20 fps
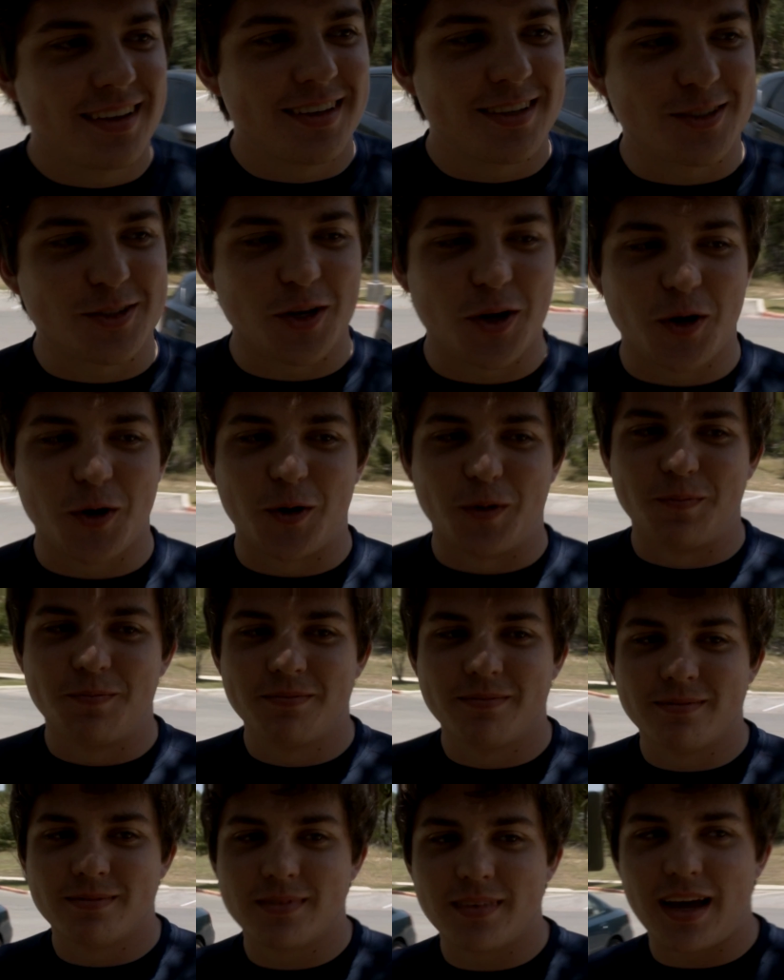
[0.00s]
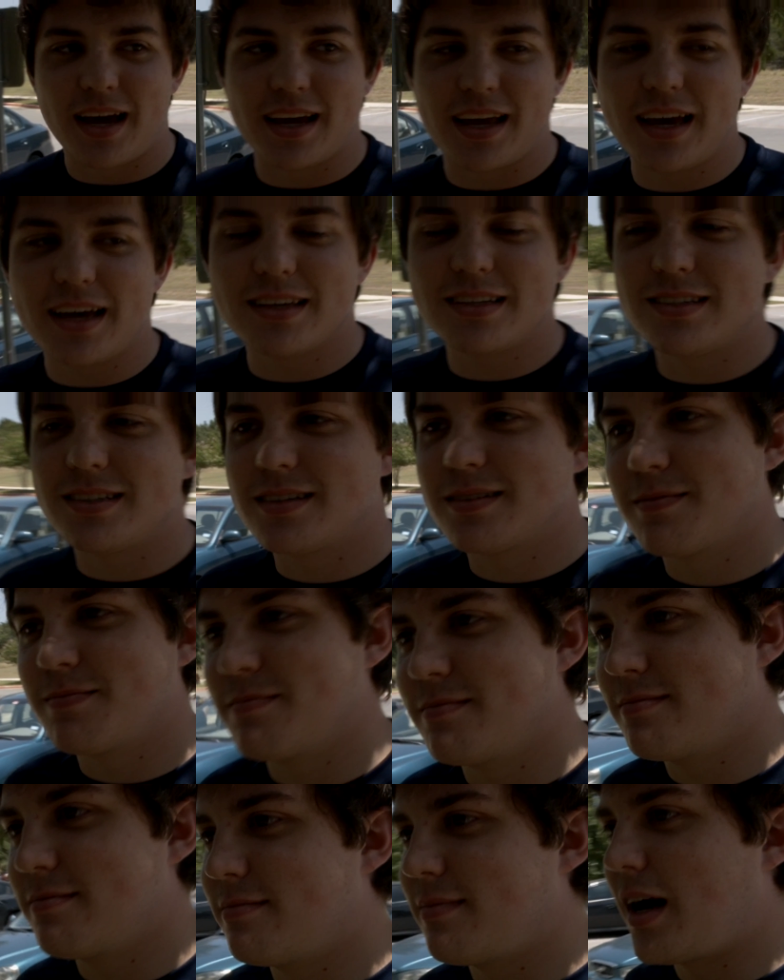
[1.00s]
So, I guess
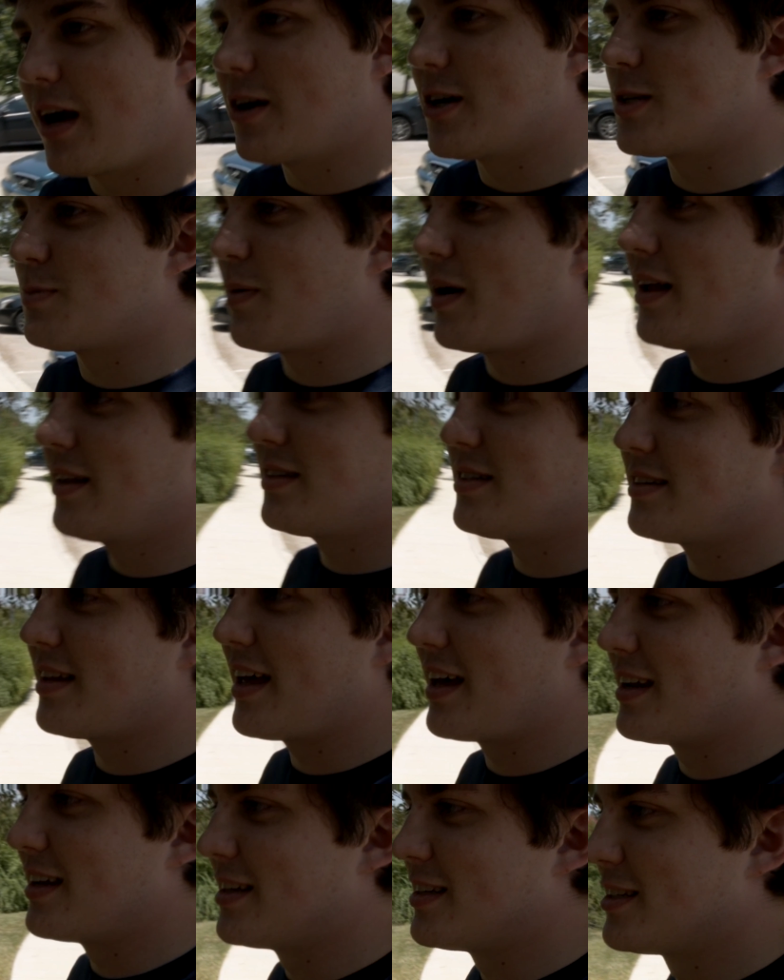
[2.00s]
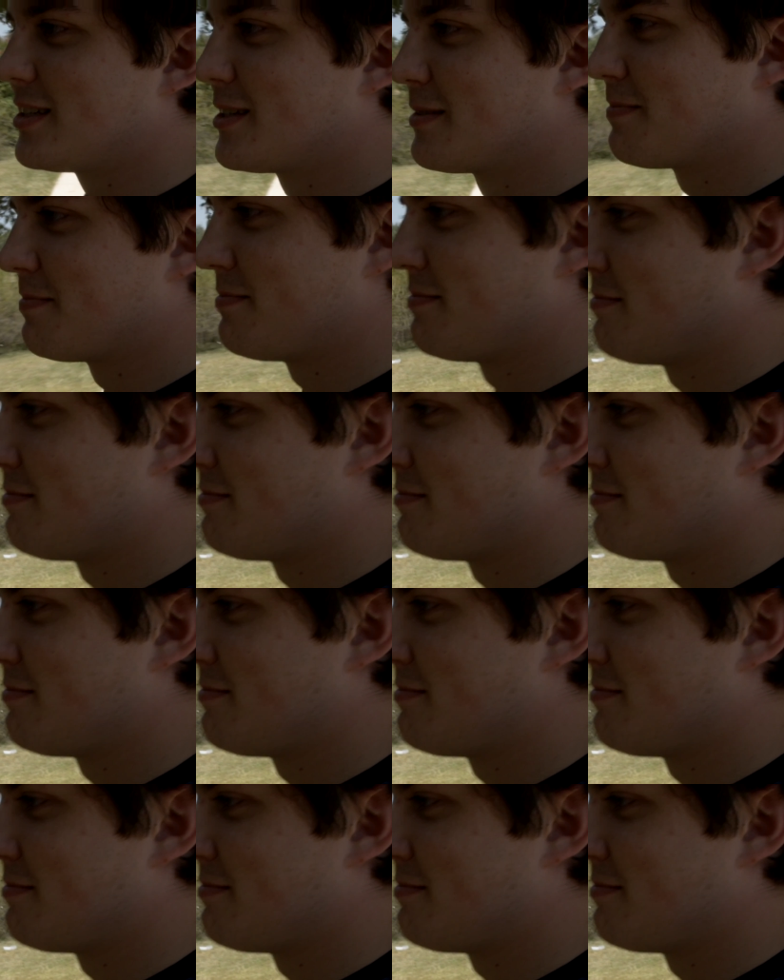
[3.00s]
my response to that is